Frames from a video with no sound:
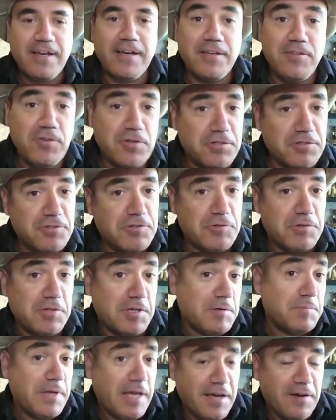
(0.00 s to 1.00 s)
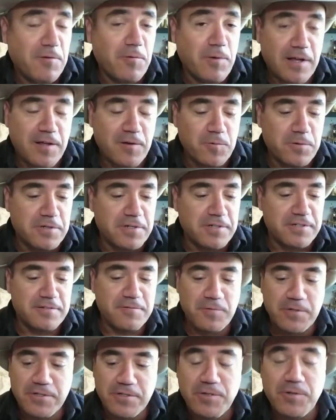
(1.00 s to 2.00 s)
You can do them now while we're
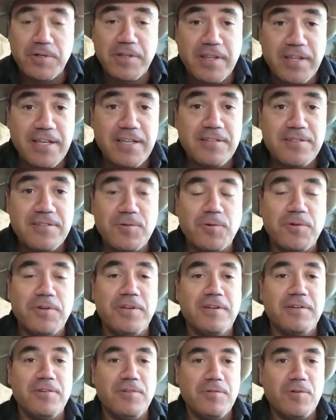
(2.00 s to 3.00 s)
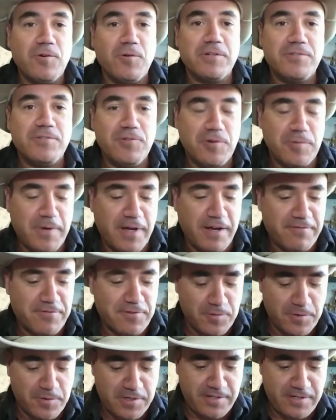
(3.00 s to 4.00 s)
doing this, or you can, of course, do them
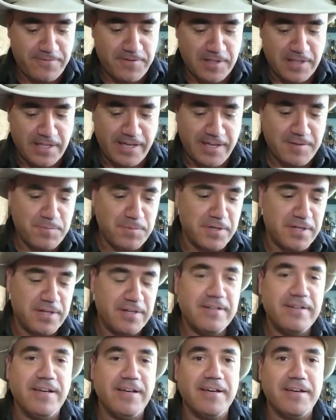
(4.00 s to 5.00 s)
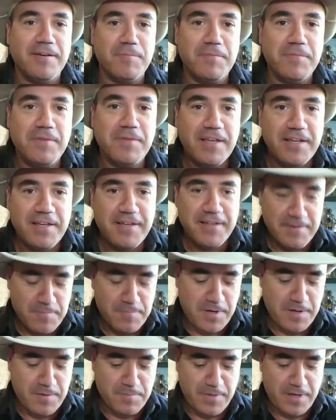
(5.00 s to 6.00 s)
afterward if you like, but
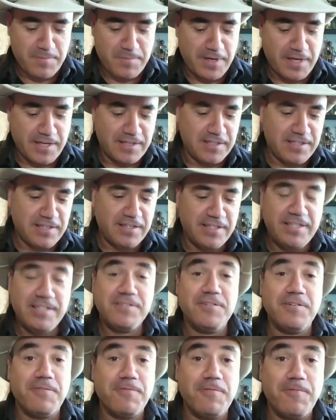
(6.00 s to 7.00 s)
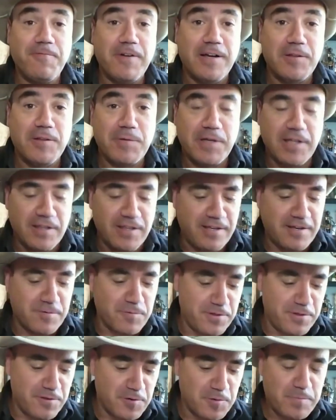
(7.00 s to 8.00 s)
might make it a little easier if you're following along
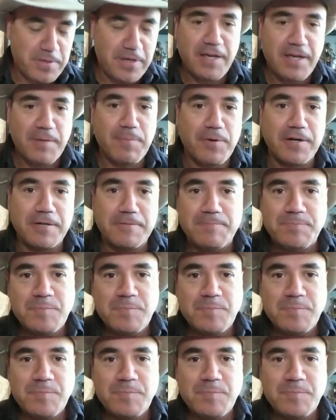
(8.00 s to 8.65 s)
with your paper.